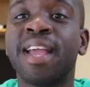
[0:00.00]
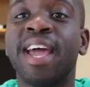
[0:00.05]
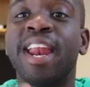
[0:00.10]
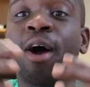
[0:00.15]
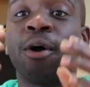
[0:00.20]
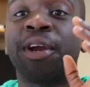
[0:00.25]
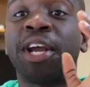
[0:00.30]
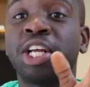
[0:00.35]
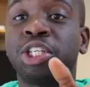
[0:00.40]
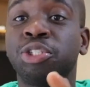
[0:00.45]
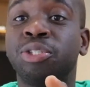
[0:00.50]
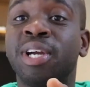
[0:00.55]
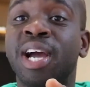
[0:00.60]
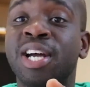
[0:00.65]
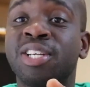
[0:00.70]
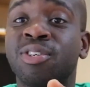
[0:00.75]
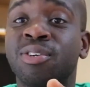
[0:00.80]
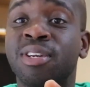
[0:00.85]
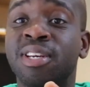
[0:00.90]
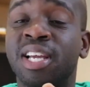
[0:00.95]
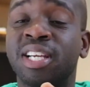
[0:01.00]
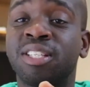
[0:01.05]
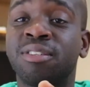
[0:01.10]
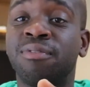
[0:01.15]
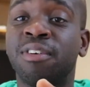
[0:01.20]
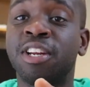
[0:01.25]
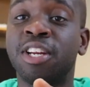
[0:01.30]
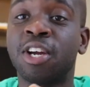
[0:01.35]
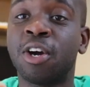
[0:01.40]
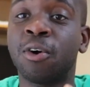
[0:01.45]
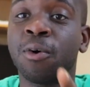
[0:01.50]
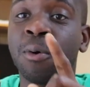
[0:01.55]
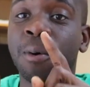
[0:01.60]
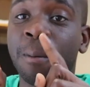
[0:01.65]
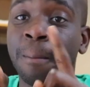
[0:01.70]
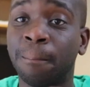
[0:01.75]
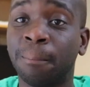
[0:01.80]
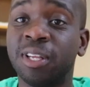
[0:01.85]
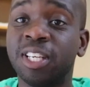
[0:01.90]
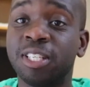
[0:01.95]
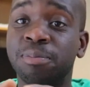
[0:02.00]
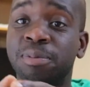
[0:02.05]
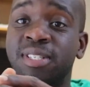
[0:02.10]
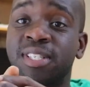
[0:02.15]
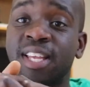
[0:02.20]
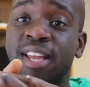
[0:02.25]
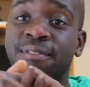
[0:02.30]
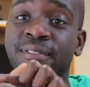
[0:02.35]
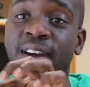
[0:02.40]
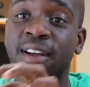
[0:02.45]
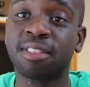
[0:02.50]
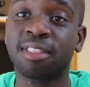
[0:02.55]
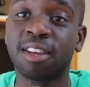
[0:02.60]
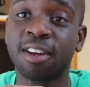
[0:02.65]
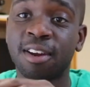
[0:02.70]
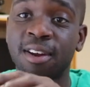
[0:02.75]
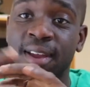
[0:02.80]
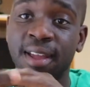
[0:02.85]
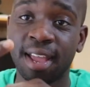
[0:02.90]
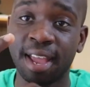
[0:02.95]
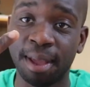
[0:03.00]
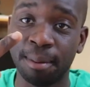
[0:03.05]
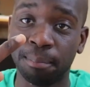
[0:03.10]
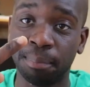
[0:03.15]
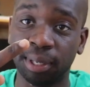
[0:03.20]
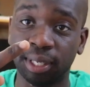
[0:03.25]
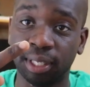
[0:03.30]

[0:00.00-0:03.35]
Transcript: and I'll catch you guys on the next video. Please be safe out there, and